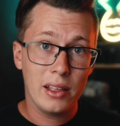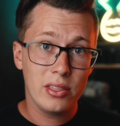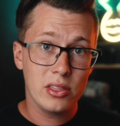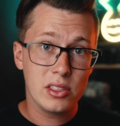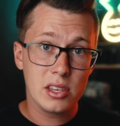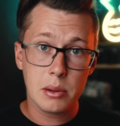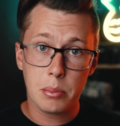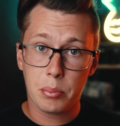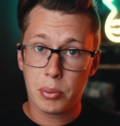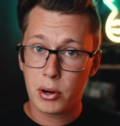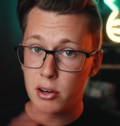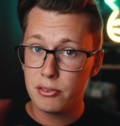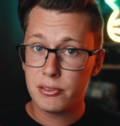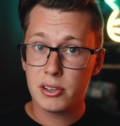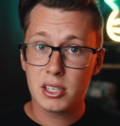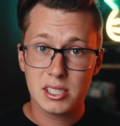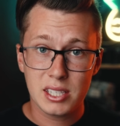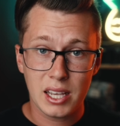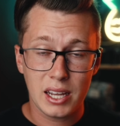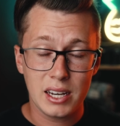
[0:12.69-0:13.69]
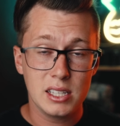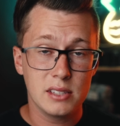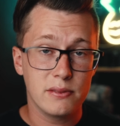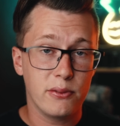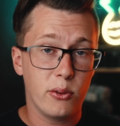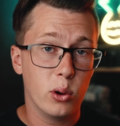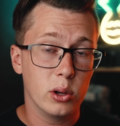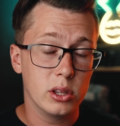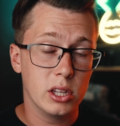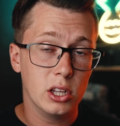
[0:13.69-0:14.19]
the perfect settings
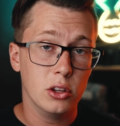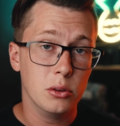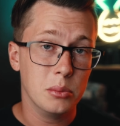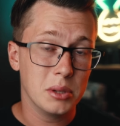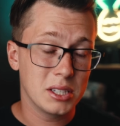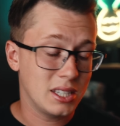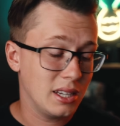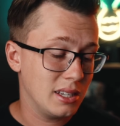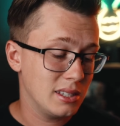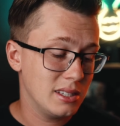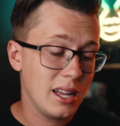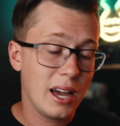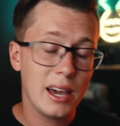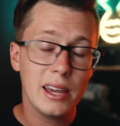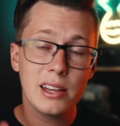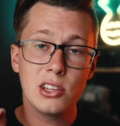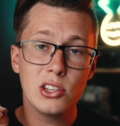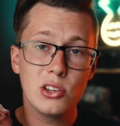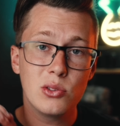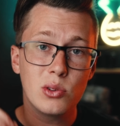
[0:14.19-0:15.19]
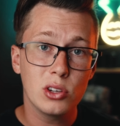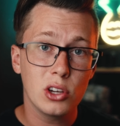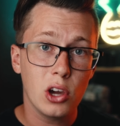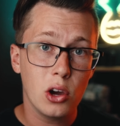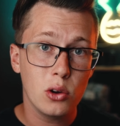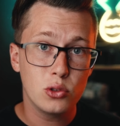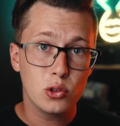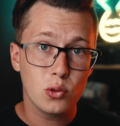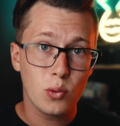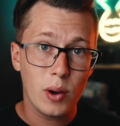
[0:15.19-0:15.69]
for the Lumix S9, you can
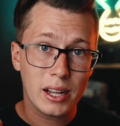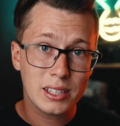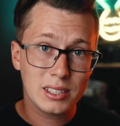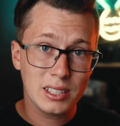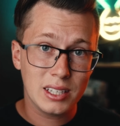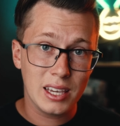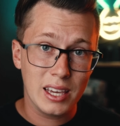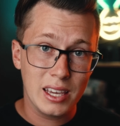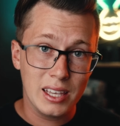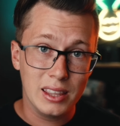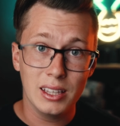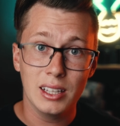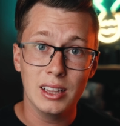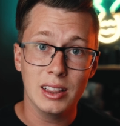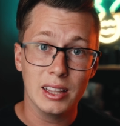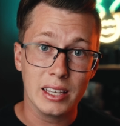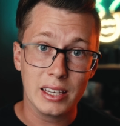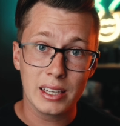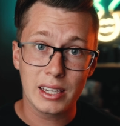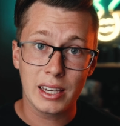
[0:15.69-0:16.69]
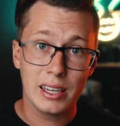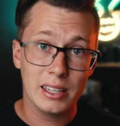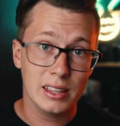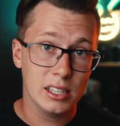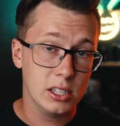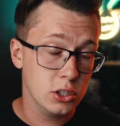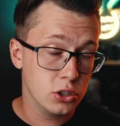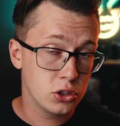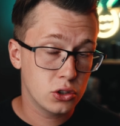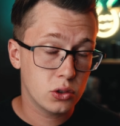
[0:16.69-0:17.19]
go directly in the link in
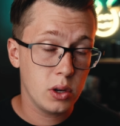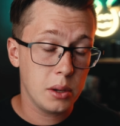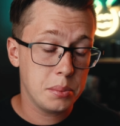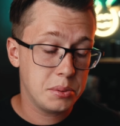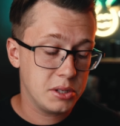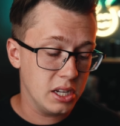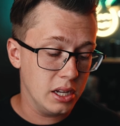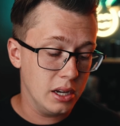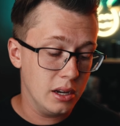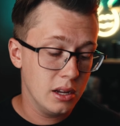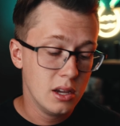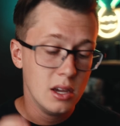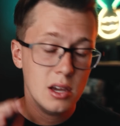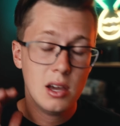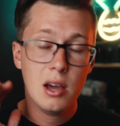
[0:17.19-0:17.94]
the description.